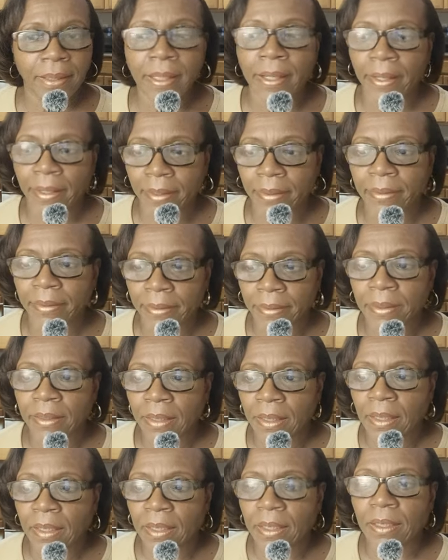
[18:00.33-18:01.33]
Yeah,
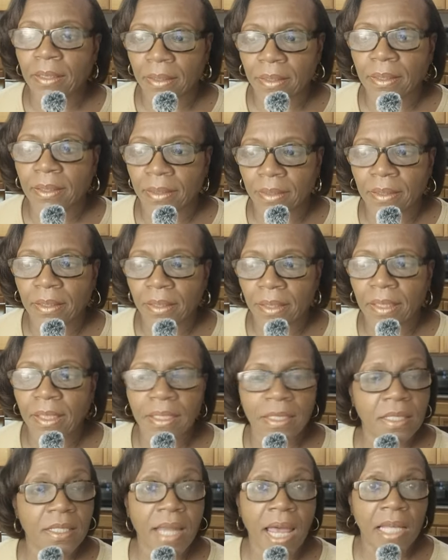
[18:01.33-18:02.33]

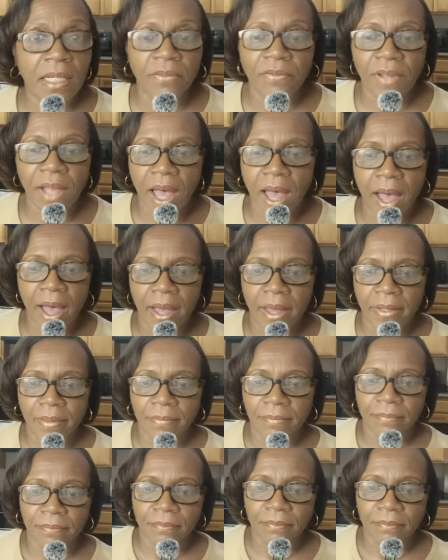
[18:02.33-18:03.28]
it's not of God.